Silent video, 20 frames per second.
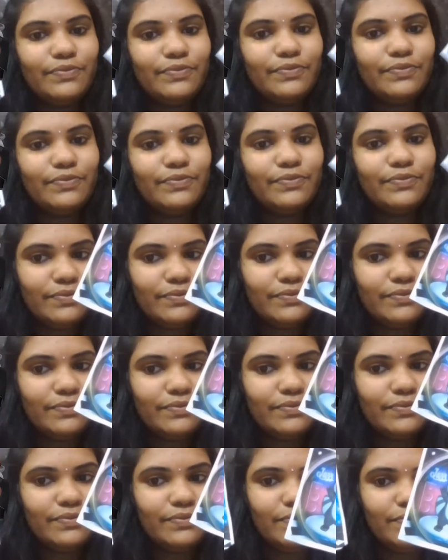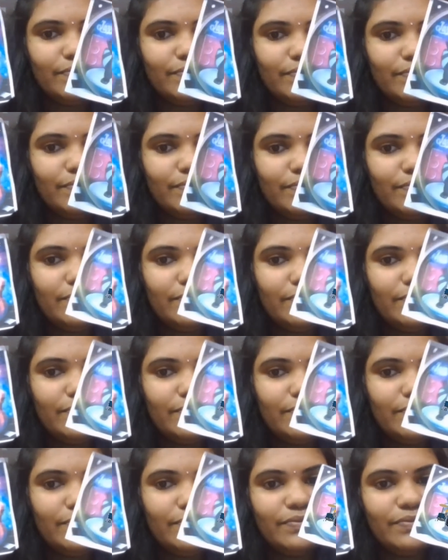
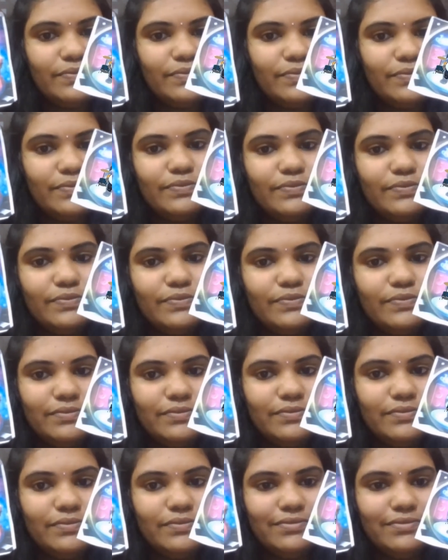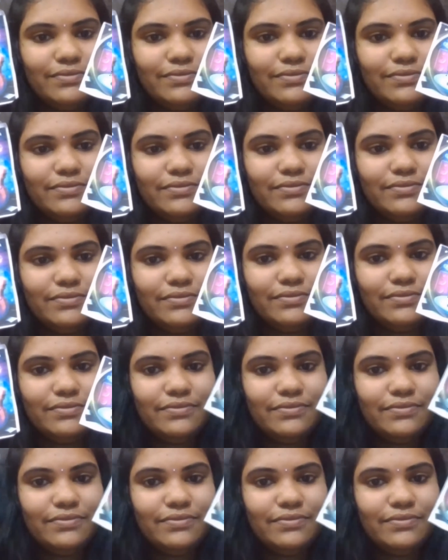Nobody speaks.